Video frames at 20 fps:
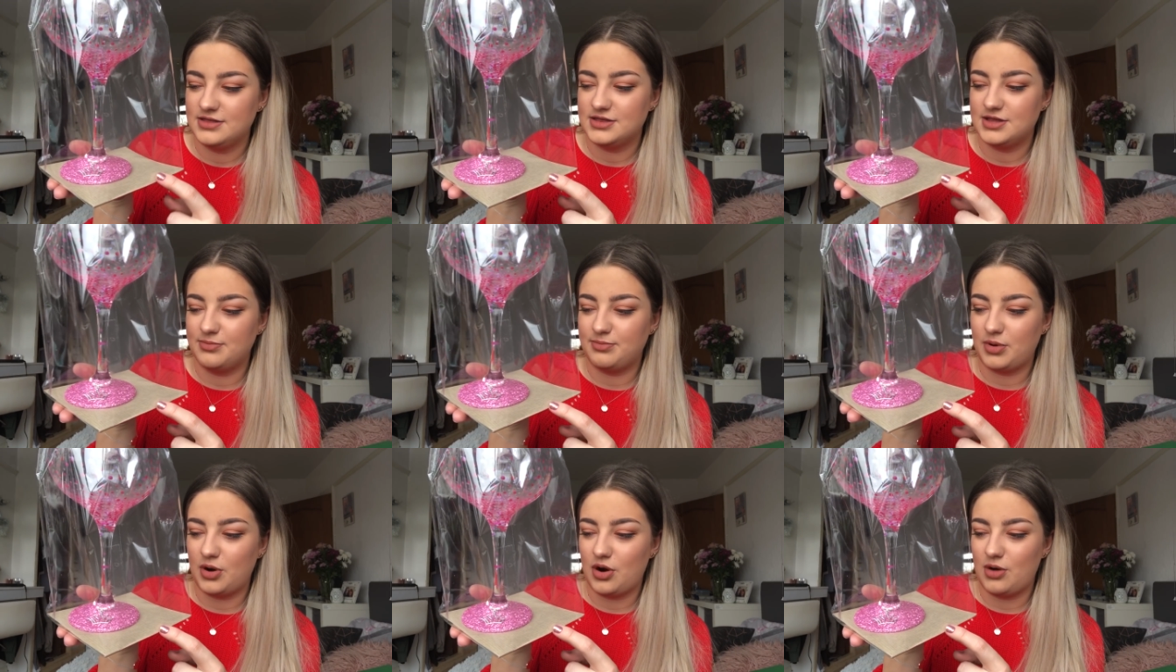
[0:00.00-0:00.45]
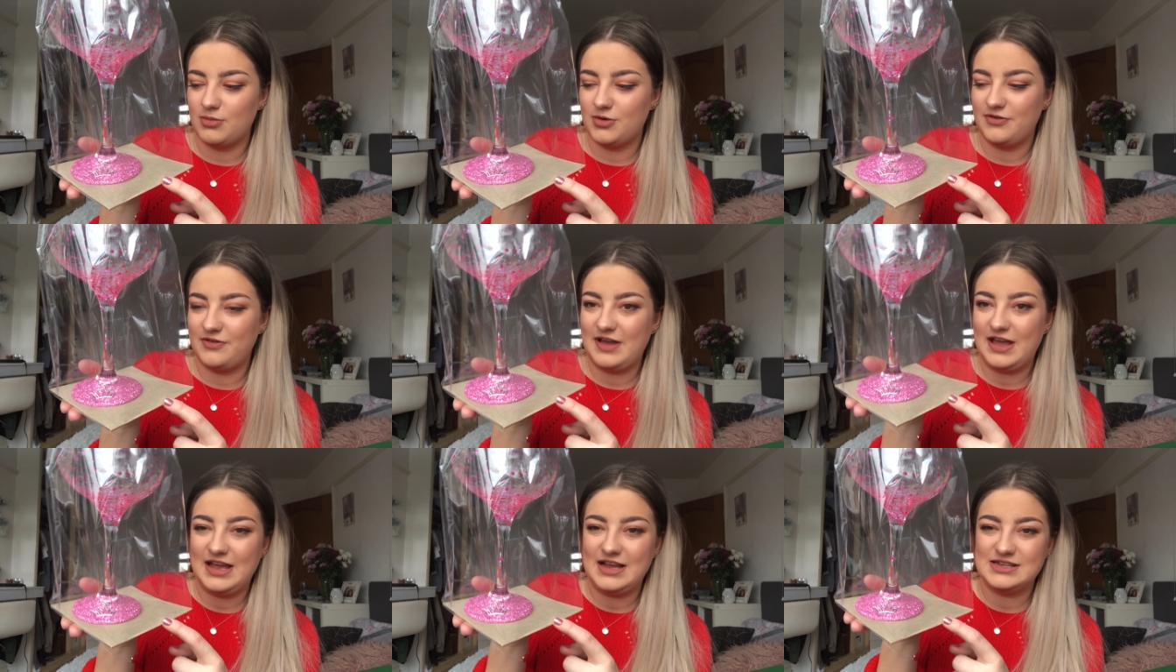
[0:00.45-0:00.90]
the bottom
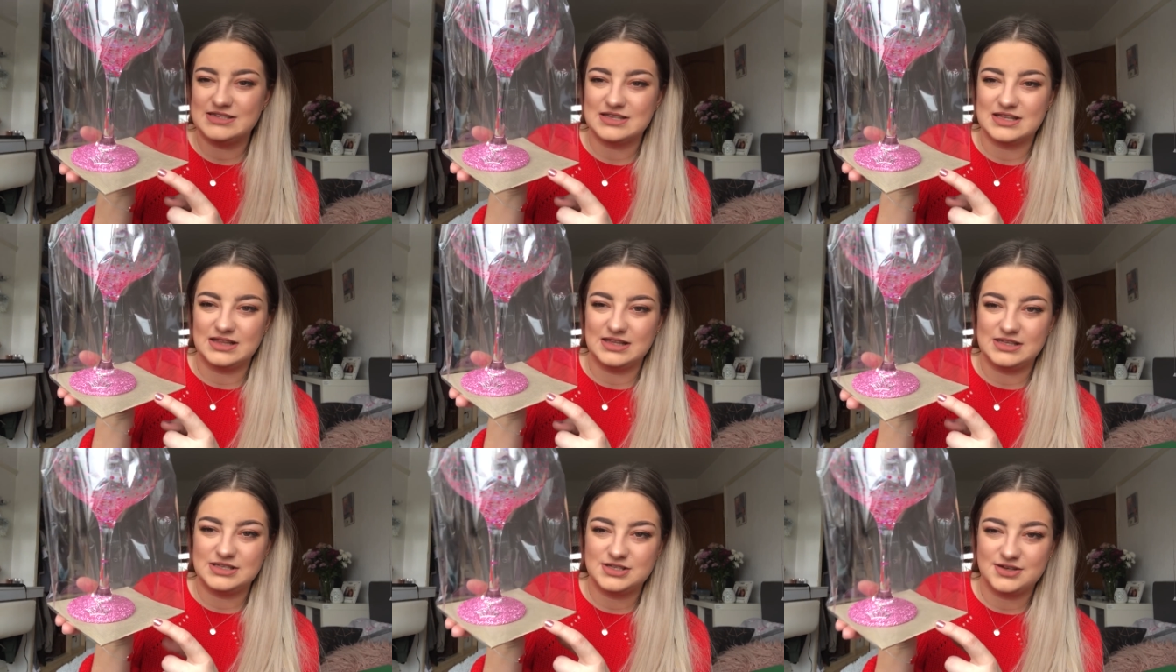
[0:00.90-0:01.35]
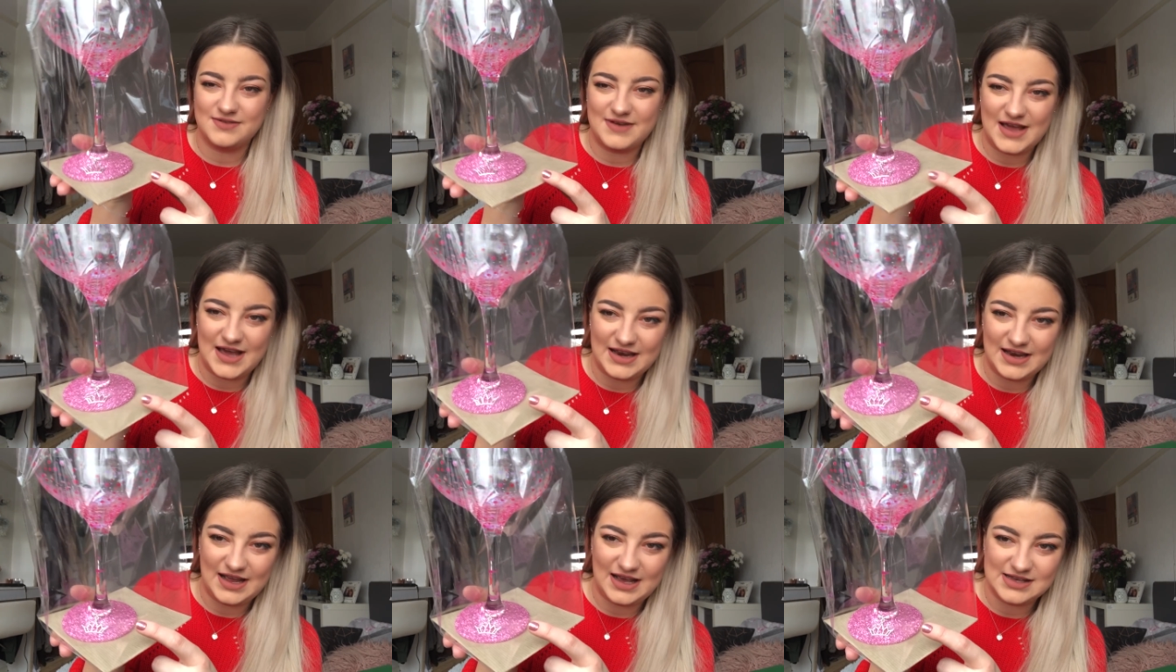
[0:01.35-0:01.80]
of it is glittery
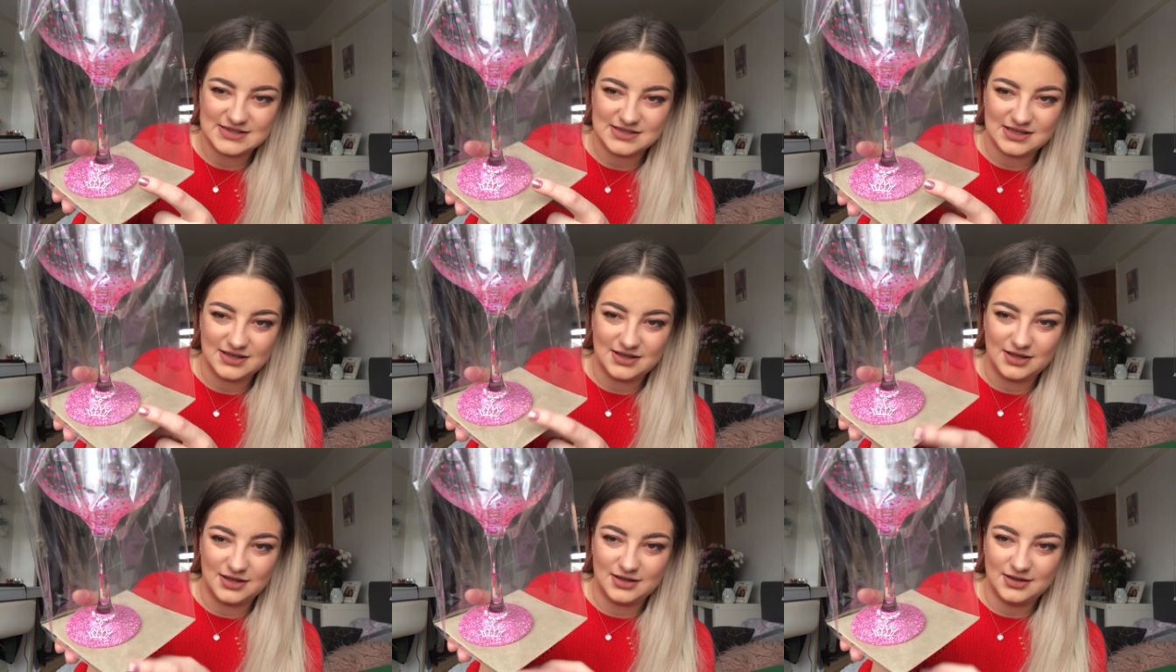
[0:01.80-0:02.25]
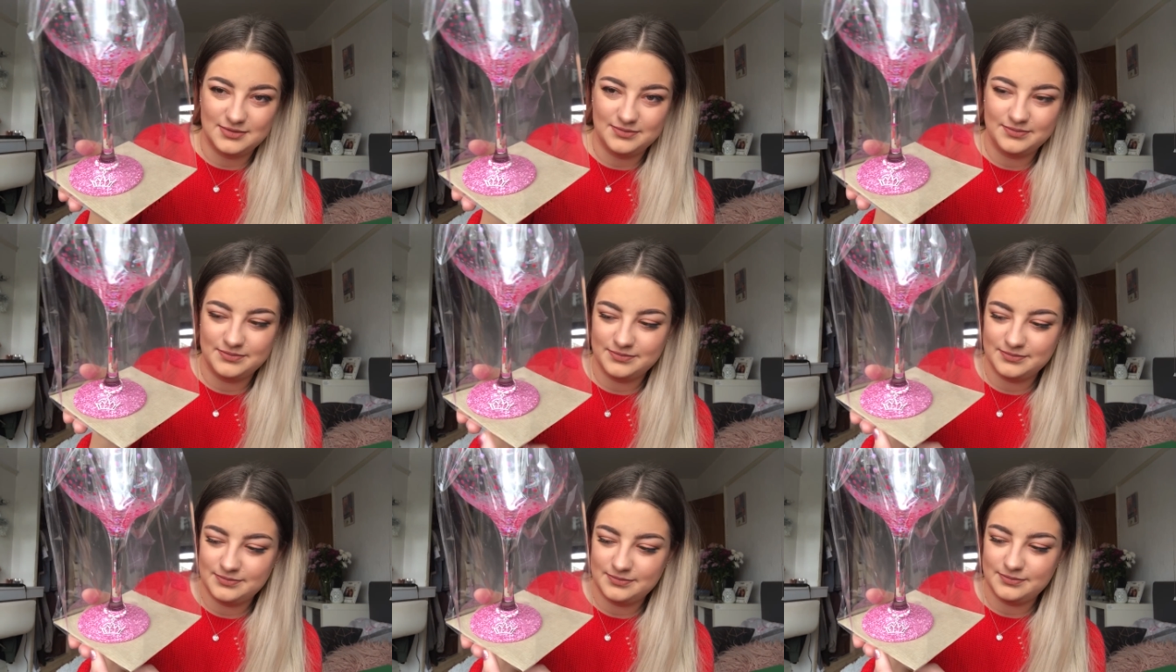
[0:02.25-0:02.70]
and it has a little
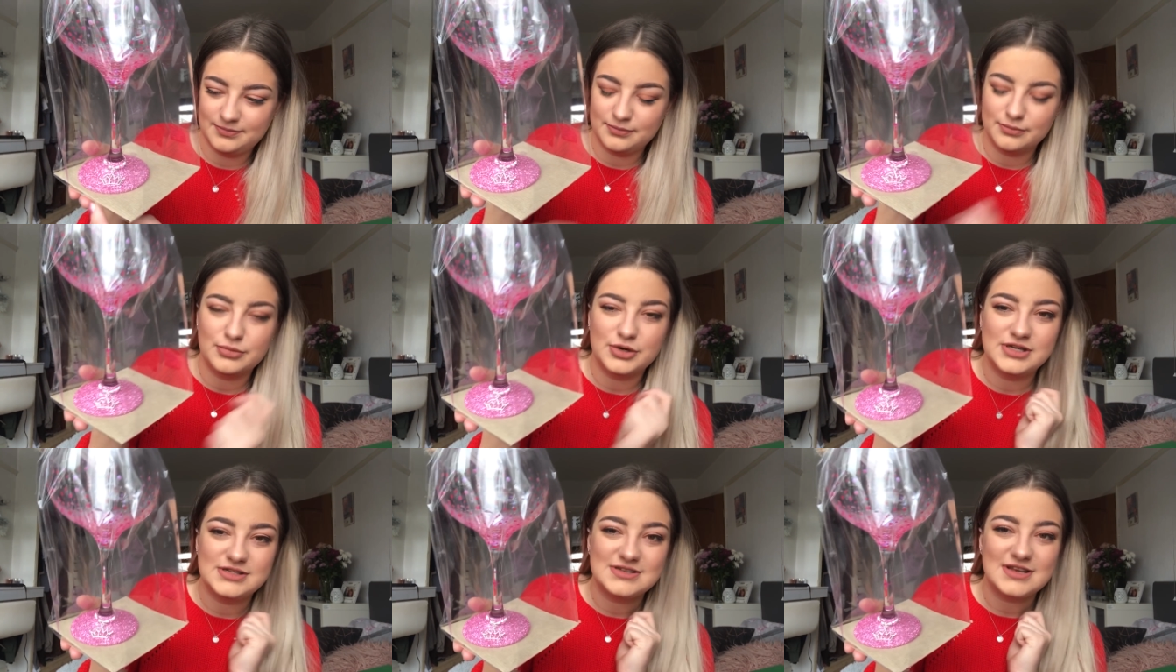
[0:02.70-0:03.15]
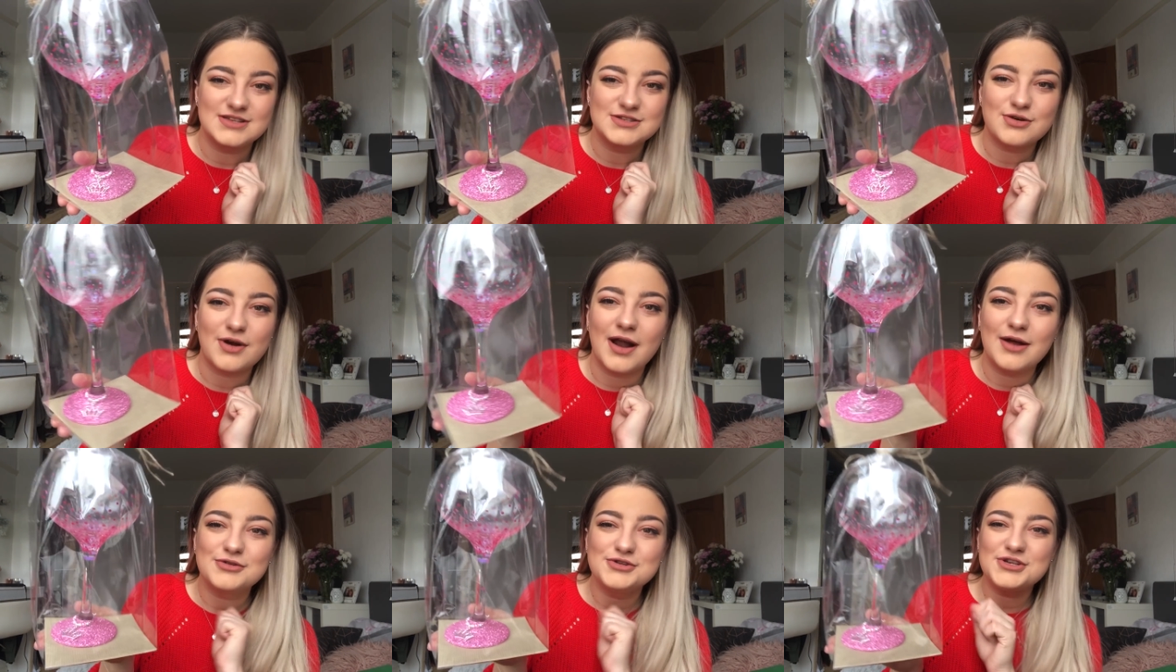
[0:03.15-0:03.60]
princess
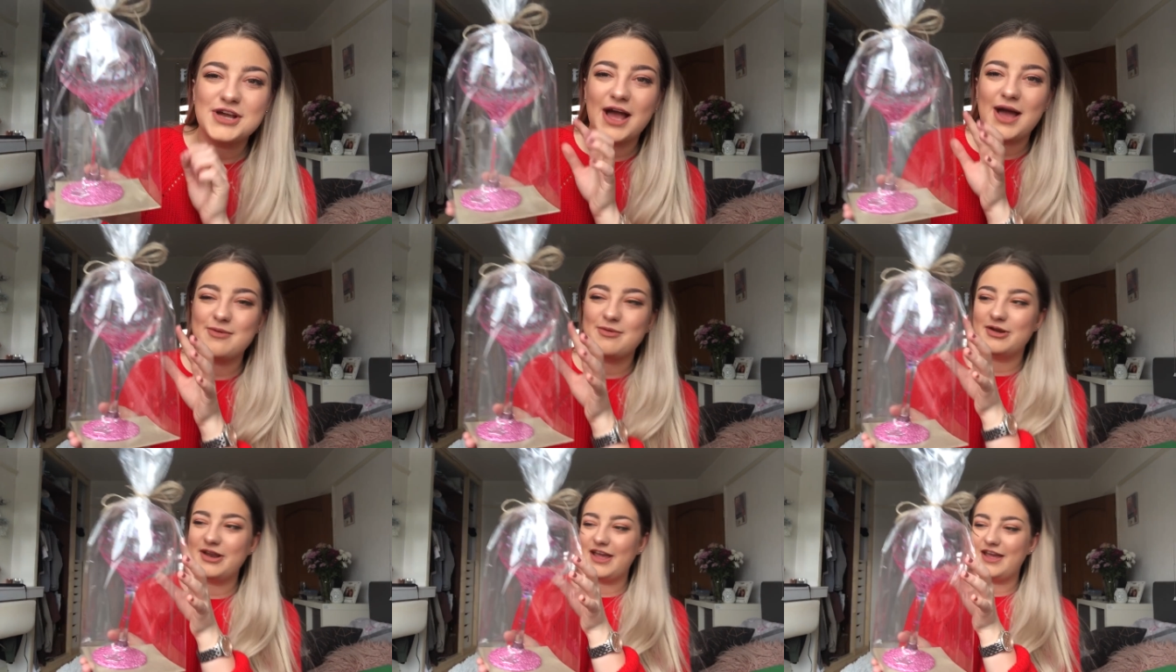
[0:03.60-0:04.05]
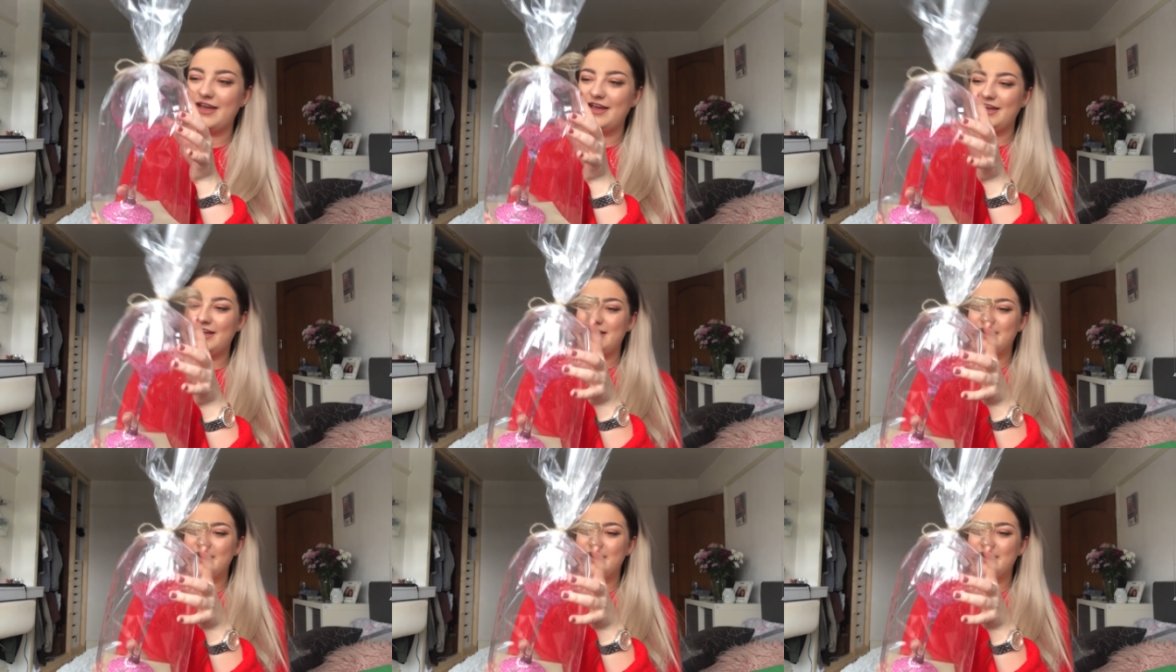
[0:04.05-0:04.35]
crown charm on it.